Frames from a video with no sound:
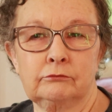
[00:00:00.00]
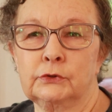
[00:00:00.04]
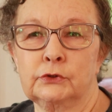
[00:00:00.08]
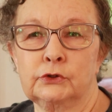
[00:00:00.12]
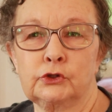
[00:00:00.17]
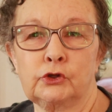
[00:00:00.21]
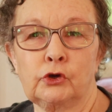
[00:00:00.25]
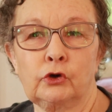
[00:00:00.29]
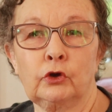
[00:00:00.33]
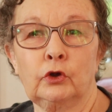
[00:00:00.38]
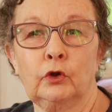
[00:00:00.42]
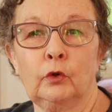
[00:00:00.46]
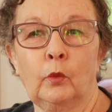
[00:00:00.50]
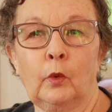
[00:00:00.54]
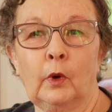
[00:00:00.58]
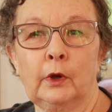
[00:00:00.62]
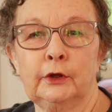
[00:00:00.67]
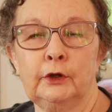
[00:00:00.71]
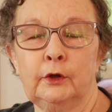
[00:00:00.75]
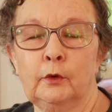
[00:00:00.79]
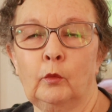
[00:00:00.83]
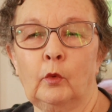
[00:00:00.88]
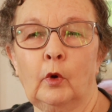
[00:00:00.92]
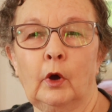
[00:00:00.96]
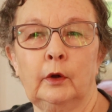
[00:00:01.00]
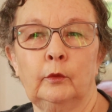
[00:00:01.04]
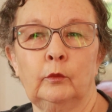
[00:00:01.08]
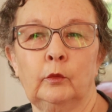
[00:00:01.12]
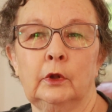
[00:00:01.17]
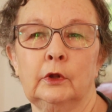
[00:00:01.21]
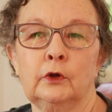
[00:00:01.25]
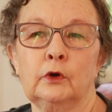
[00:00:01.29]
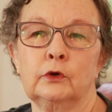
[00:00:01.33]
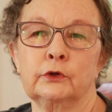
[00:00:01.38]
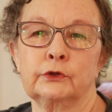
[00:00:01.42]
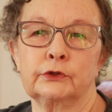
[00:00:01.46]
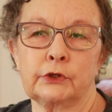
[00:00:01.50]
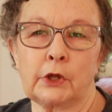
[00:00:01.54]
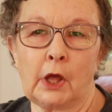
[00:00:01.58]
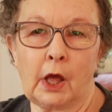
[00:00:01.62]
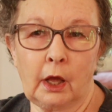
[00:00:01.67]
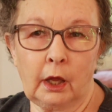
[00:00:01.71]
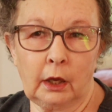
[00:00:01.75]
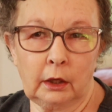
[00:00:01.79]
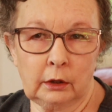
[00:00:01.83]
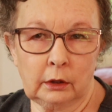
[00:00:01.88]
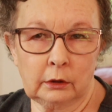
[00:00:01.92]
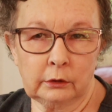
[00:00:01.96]
Circle what you want. Well, of course,
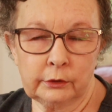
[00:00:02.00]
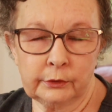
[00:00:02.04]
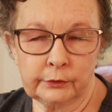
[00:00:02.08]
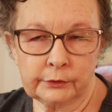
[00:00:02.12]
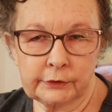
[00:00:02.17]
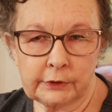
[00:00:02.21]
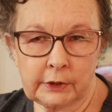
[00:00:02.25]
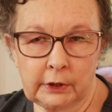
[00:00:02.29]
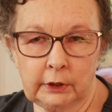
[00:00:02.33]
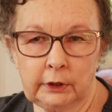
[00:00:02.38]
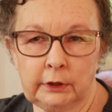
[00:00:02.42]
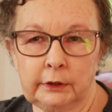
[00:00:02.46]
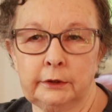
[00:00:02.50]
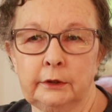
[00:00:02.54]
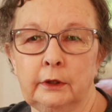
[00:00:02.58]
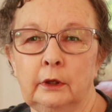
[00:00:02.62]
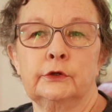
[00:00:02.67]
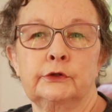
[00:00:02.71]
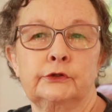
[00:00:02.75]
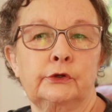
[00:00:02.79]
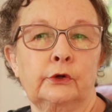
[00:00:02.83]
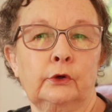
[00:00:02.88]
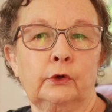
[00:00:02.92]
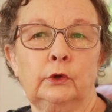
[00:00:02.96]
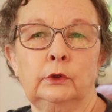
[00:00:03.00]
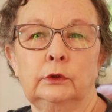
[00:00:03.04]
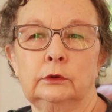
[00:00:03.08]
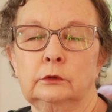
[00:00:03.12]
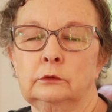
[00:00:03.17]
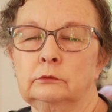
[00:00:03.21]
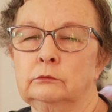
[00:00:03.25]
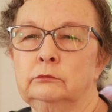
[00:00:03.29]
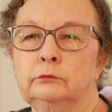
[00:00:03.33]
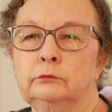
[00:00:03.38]
Isla, who's 8, circled